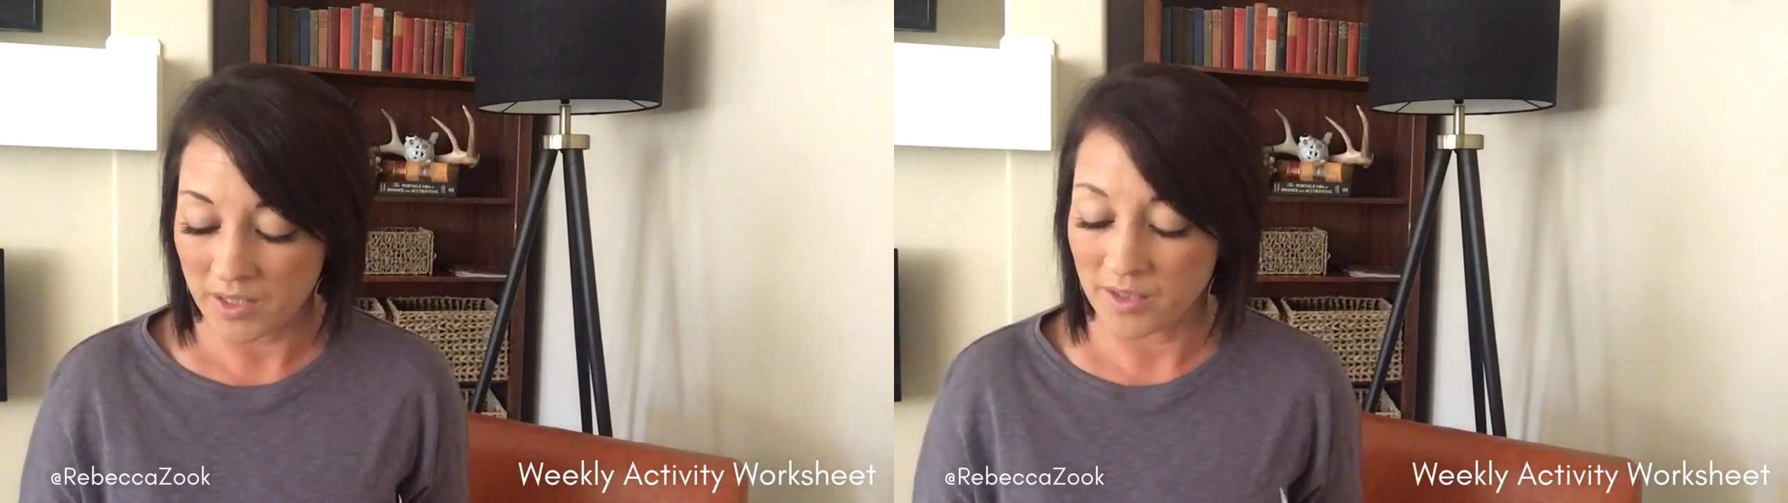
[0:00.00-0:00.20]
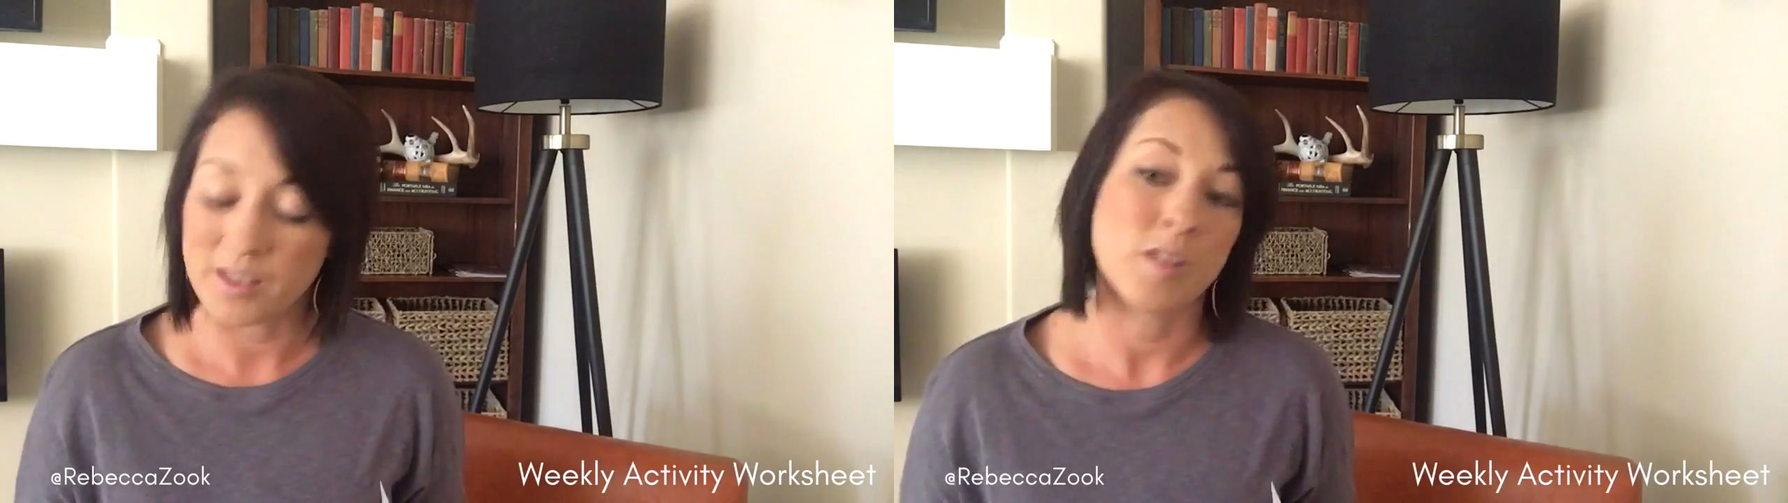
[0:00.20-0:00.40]

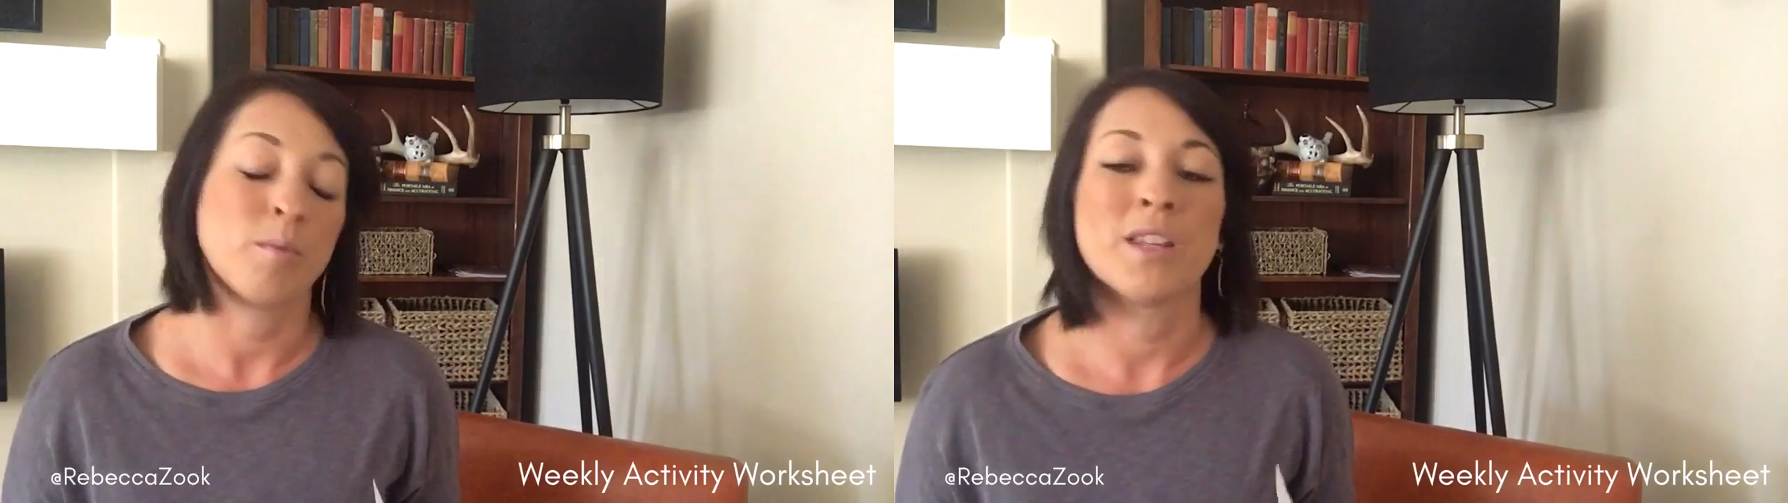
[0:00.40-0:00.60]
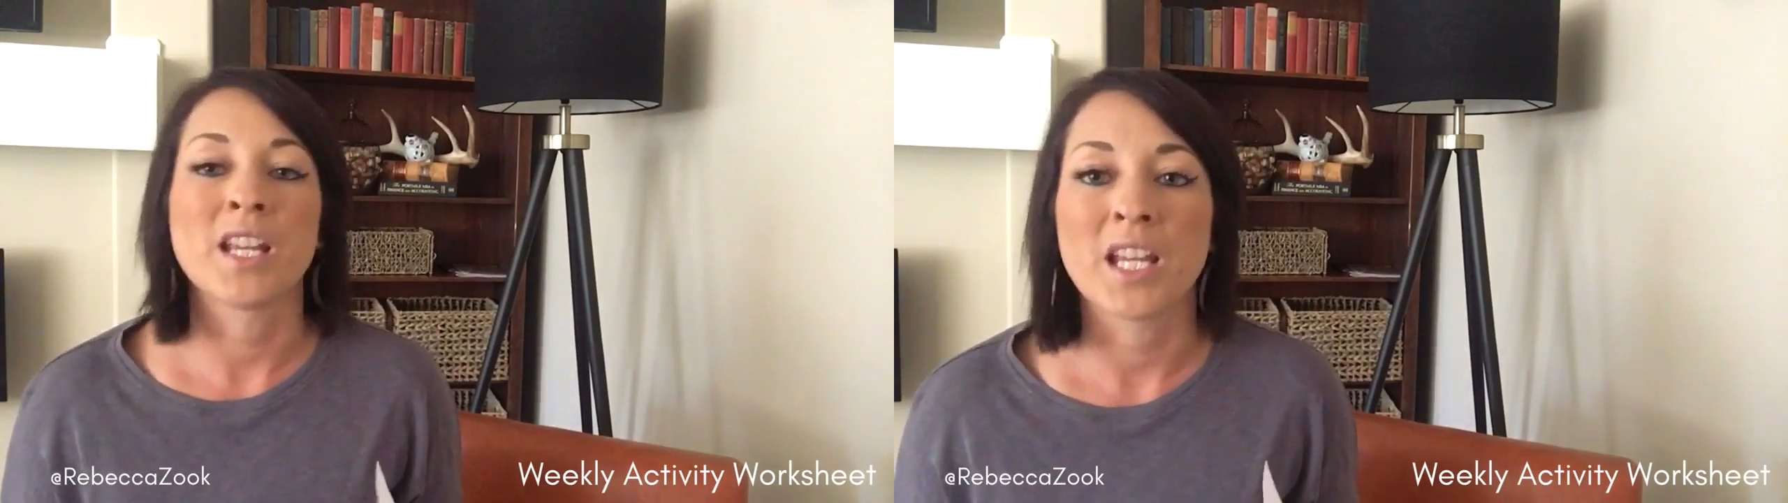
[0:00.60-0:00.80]
This is going to
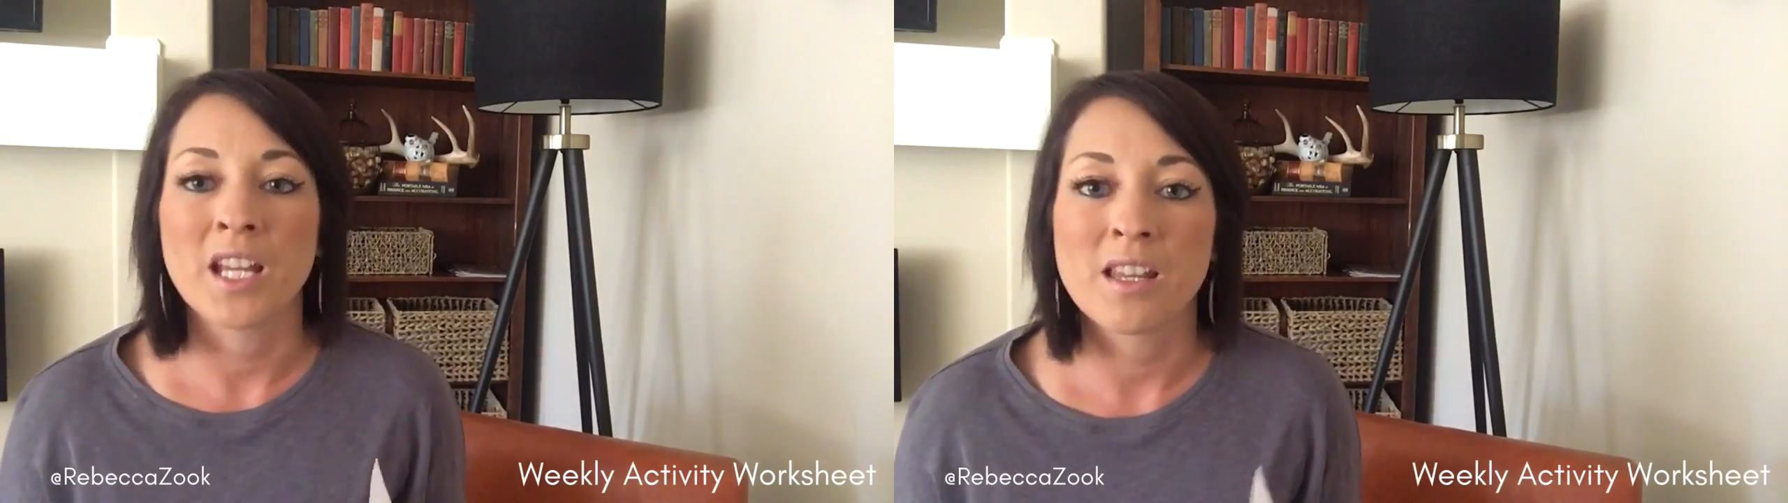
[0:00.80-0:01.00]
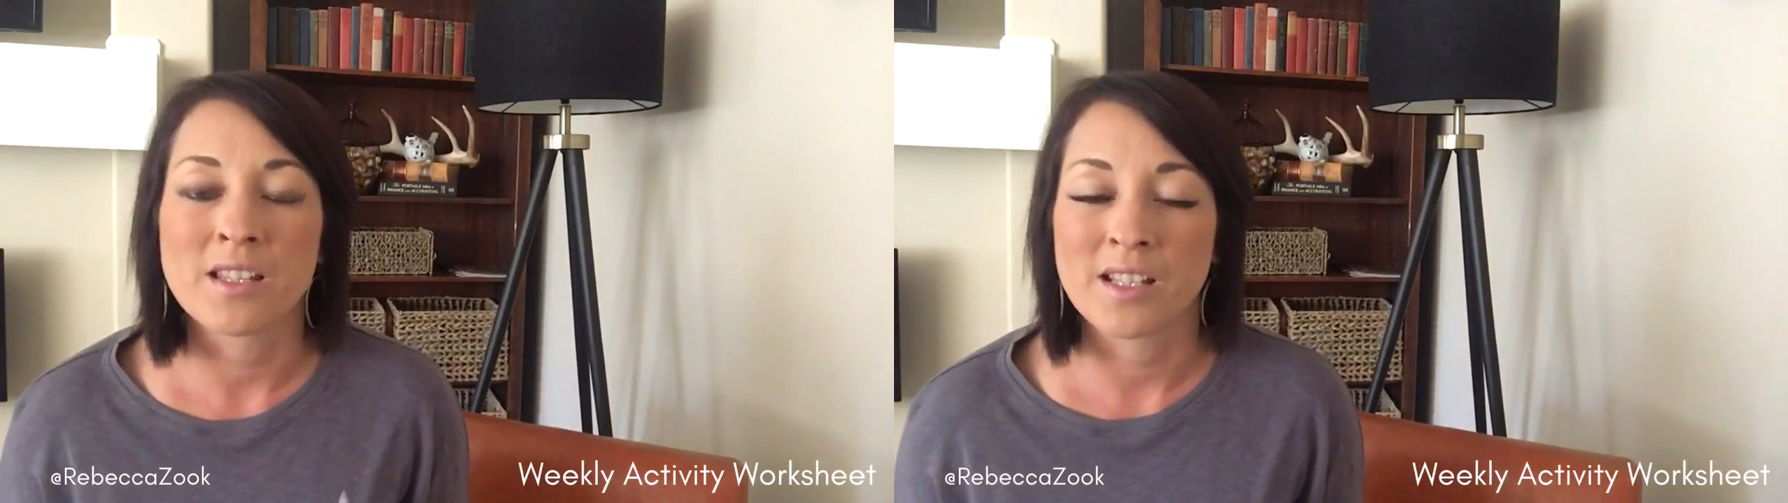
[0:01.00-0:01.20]
be the key
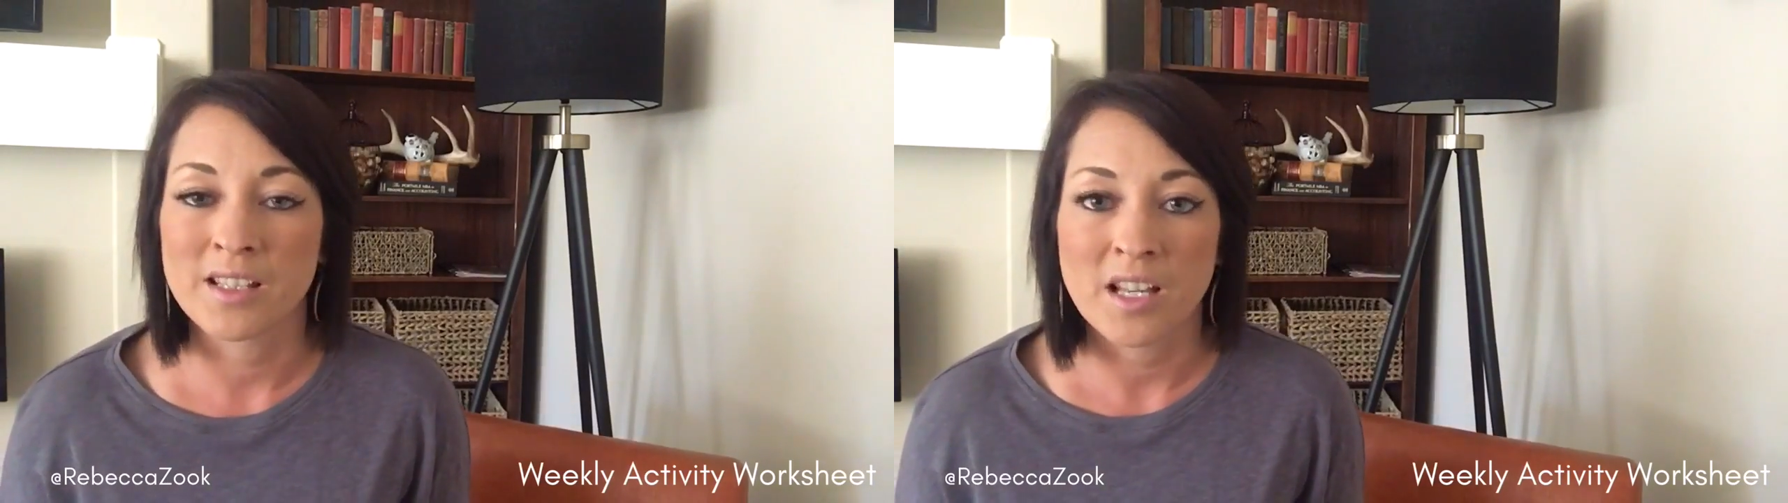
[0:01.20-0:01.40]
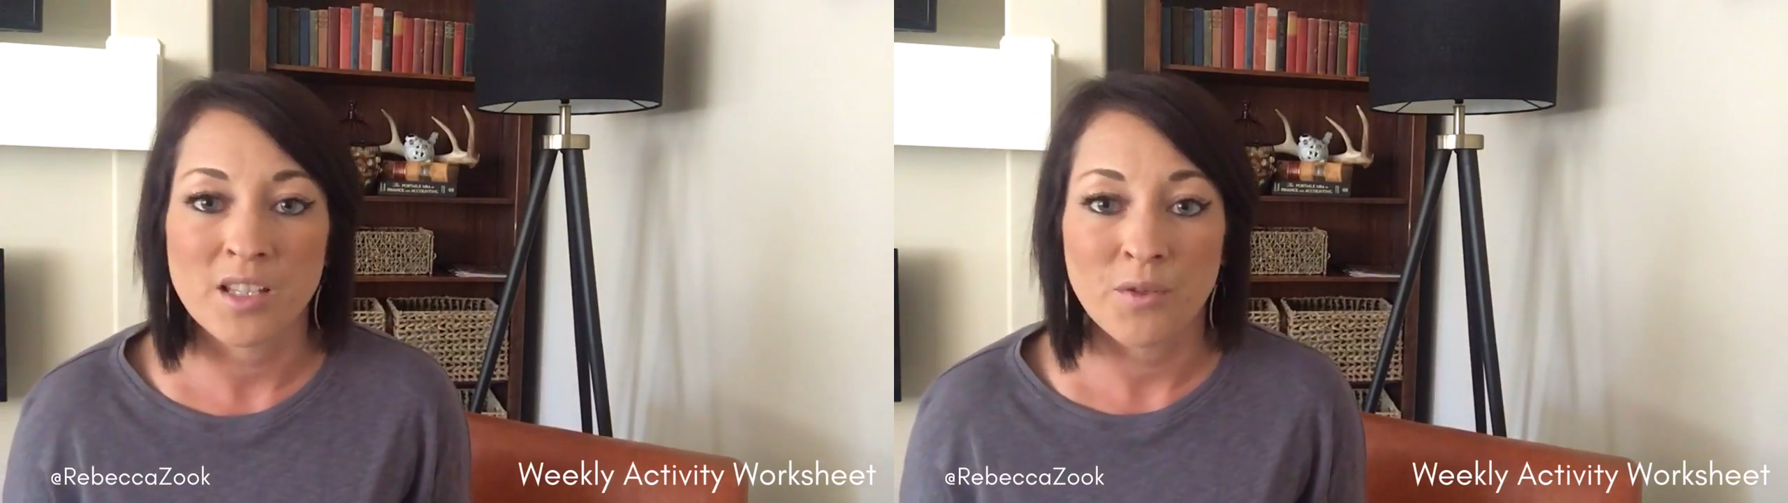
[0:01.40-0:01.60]
to the
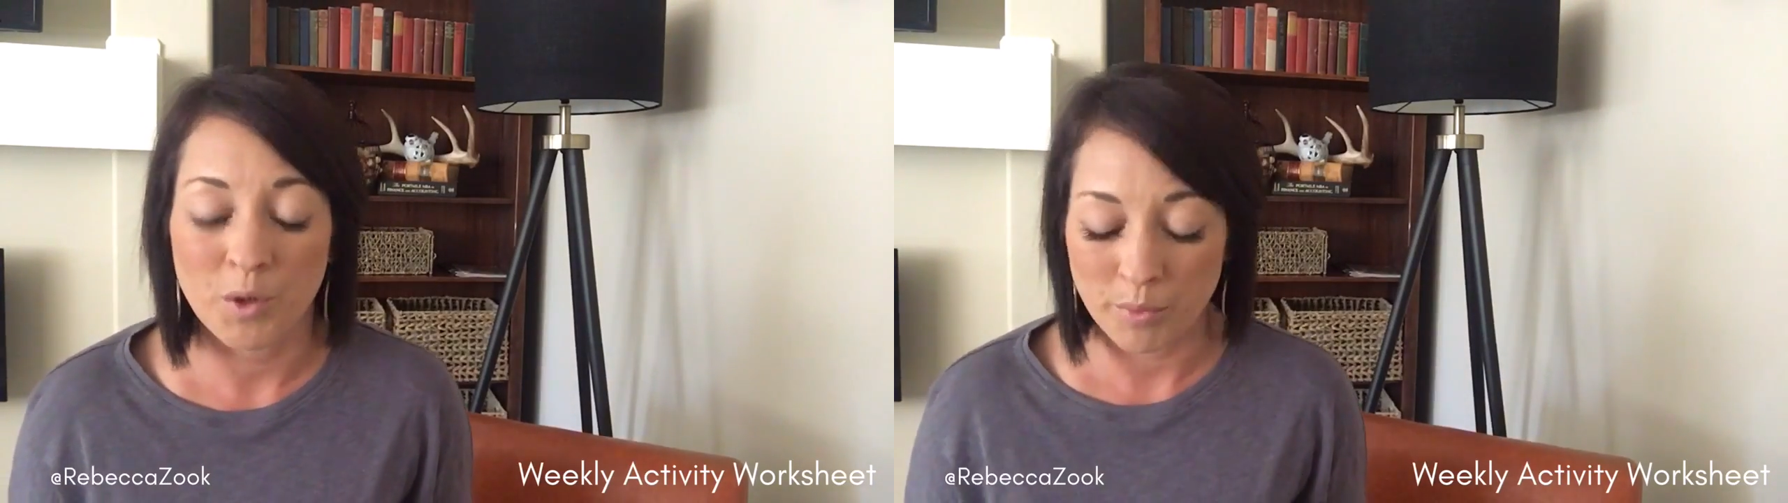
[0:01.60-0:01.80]
success of your